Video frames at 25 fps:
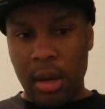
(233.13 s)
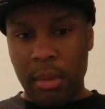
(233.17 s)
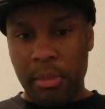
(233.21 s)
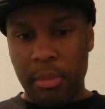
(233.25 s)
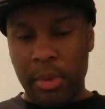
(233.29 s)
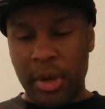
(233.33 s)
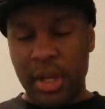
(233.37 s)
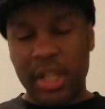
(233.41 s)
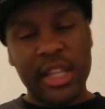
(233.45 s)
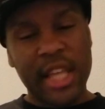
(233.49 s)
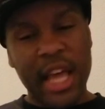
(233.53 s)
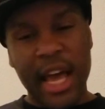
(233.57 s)

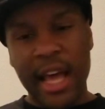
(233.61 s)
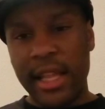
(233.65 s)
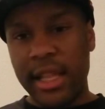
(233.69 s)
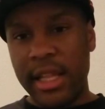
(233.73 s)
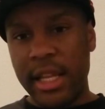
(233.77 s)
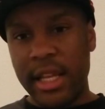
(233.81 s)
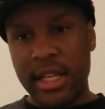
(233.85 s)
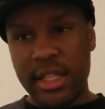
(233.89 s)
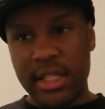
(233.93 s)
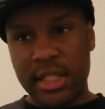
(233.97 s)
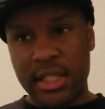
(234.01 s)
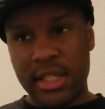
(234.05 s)
But that
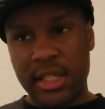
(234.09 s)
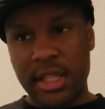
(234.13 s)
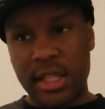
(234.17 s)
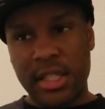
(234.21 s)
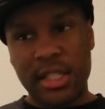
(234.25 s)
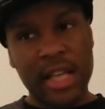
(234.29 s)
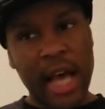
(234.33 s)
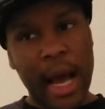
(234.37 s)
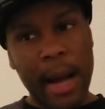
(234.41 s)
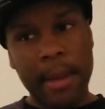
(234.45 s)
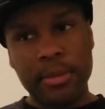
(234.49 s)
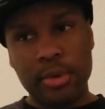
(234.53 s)
list, the
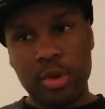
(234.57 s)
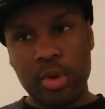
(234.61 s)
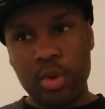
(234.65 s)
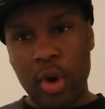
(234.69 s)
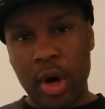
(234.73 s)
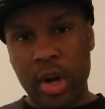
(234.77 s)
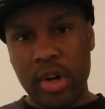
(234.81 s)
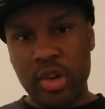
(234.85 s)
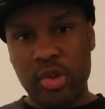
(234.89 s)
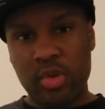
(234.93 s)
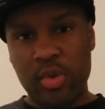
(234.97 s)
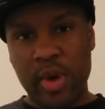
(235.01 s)
top
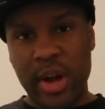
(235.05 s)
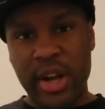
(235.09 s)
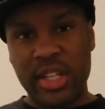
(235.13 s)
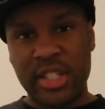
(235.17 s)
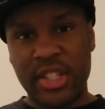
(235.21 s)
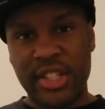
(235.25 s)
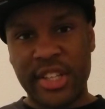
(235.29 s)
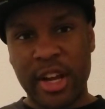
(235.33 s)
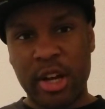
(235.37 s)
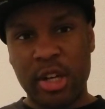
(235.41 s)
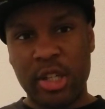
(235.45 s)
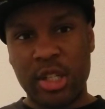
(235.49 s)
200
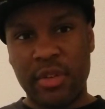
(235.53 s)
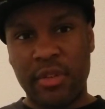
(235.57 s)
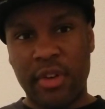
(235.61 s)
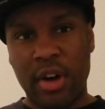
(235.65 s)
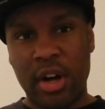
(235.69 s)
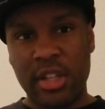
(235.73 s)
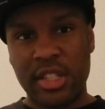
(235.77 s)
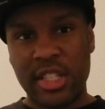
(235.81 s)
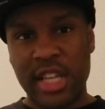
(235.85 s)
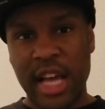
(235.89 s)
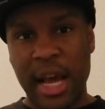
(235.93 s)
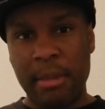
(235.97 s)
greatest singers of
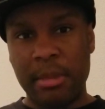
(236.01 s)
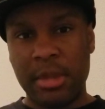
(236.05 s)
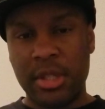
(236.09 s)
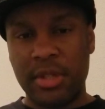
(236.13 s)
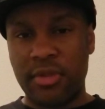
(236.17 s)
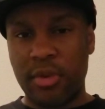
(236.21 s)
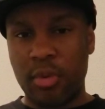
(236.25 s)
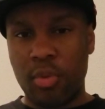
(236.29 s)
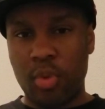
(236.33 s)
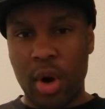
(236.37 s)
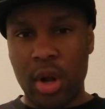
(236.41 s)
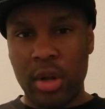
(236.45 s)
all time list
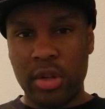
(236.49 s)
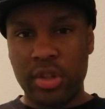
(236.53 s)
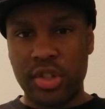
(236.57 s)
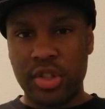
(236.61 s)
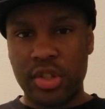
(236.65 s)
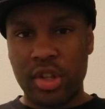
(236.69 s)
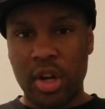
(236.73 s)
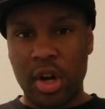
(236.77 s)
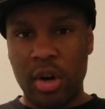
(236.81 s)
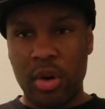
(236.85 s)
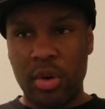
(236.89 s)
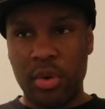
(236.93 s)
from Rolling
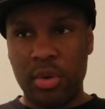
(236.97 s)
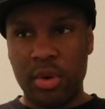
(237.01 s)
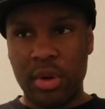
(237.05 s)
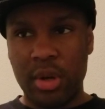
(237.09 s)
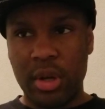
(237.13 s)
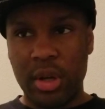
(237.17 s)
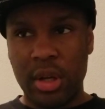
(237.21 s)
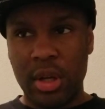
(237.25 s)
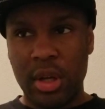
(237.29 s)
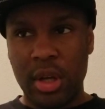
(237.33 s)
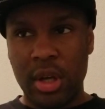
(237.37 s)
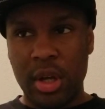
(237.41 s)
Stone,
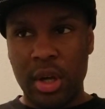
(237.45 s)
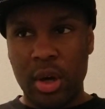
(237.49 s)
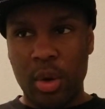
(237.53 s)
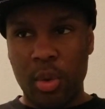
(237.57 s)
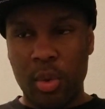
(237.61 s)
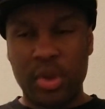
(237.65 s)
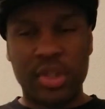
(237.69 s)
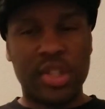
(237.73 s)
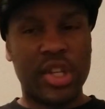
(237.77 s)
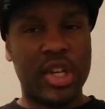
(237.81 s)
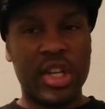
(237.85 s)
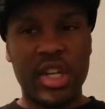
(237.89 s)

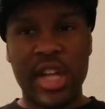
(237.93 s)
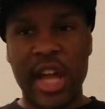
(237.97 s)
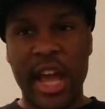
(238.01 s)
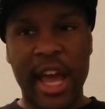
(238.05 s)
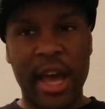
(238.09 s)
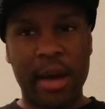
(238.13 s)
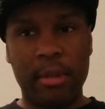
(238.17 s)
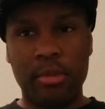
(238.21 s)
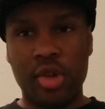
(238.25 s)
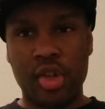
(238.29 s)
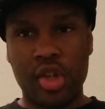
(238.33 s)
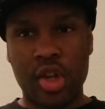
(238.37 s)
was a
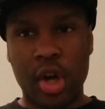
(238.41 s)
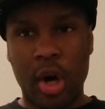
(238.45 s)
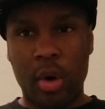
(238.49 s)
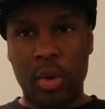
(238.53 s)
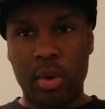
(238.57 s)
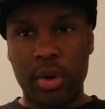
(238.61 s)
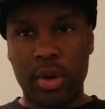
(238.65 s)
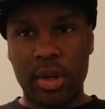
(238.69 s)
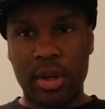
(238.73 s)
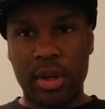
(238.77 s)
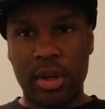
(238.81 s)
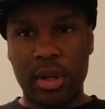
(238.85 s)
damn
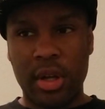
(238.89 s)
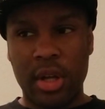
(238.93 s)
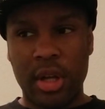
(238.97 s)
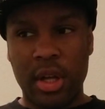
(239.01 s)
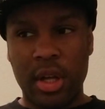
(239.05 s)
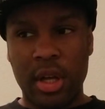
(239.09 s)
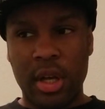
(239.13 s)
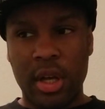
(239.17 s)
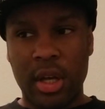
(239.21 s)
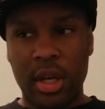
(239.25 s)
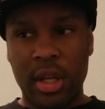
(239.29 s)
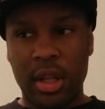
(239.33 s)
joke.
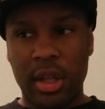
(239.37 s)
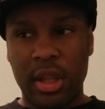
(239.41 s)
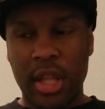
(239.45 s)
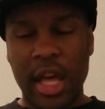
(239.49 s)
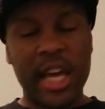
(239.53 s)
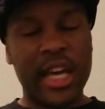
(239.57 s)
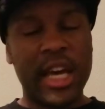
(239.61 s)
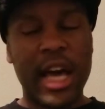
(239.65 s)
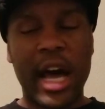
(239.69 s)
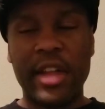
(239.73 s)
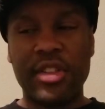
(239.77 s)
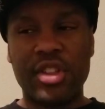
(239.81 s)

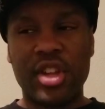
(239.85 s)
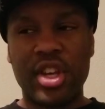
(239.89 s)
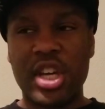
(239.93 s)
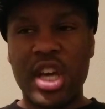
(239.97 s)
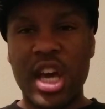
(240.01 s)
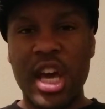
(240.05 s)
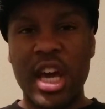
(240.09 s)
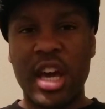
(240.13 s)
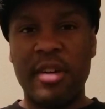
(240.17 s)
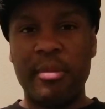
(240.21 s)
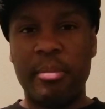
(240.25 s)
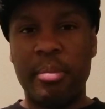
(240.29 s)
They got the
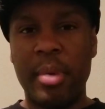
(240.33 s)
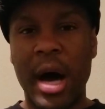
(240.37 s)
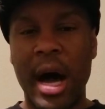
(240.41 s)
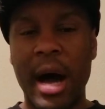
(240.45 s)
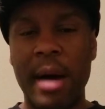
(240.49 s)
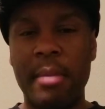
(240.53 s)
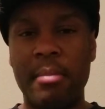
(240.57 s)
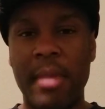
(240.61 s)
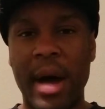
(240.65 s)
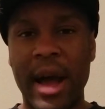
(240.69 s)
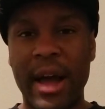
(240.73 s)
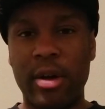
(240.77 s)
king of
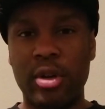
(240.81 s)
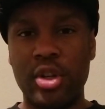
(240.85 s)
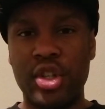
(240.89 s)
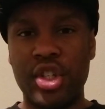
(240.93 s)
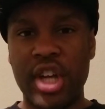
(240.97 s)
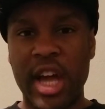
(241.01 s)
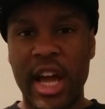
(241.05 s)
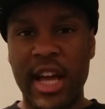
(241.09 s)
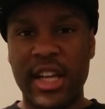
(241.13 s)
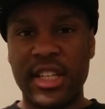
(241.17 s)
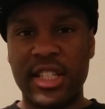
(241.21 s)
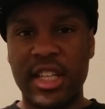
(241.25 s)
pop, Michael
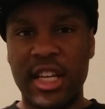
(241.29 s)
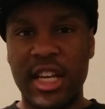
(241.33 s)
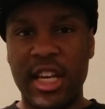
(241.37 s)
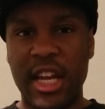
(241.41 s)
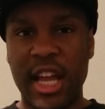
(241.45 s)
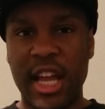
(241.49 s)
Jackson, in